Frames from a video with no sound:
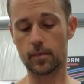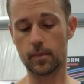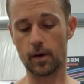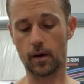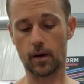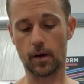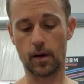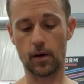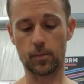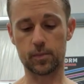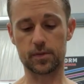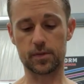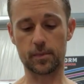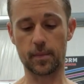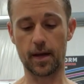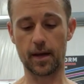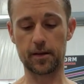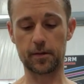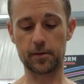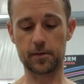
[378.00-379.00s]
helped some
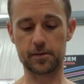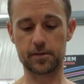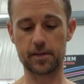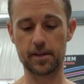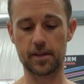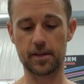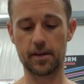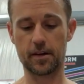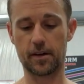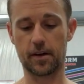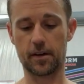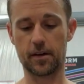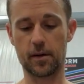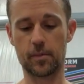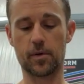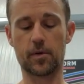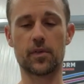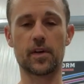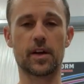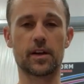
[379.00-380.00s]
anglers, a
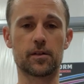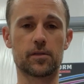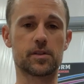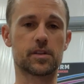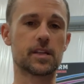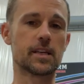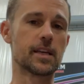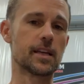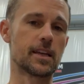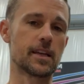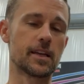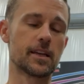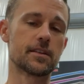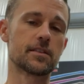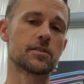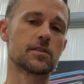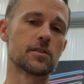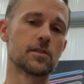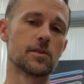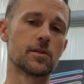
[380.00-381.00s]
number of anglers, get
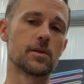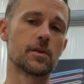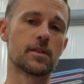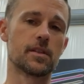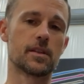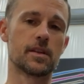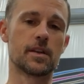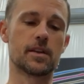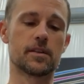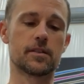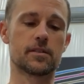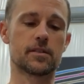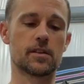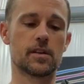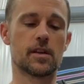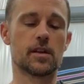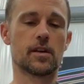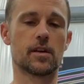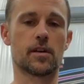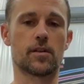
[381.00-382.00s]
into these
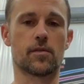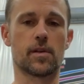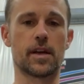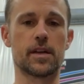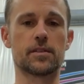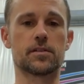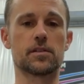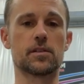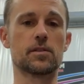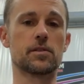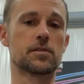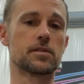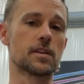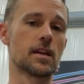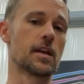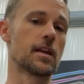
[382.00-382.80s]
rain suits,